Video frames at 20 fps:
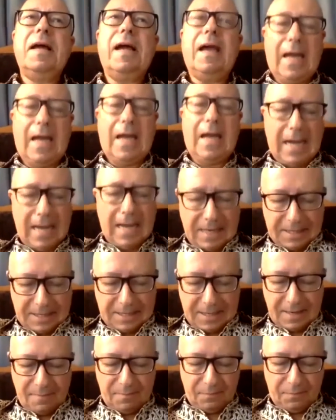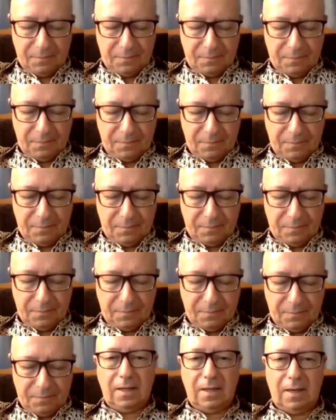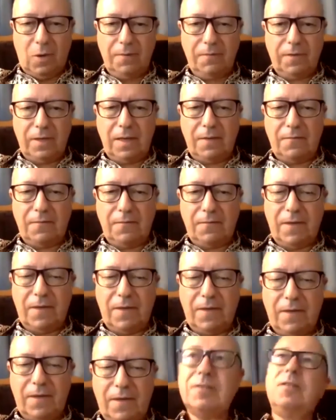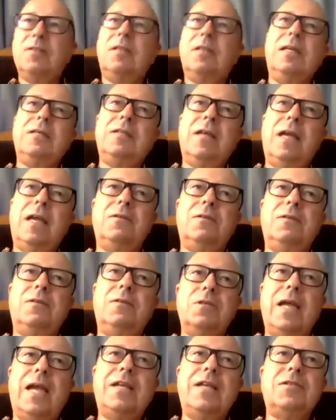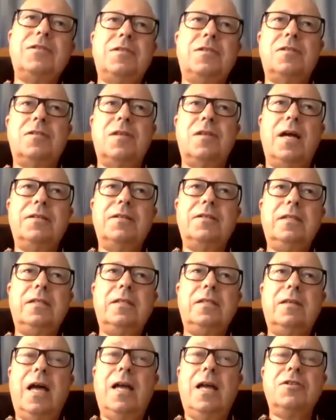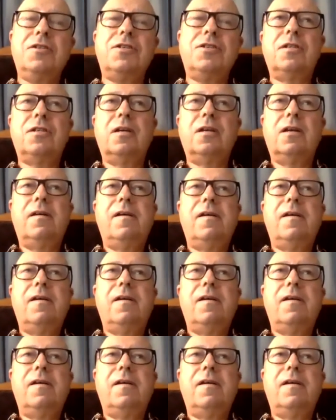And it was one of the events that he attended was an Asia Society lunch,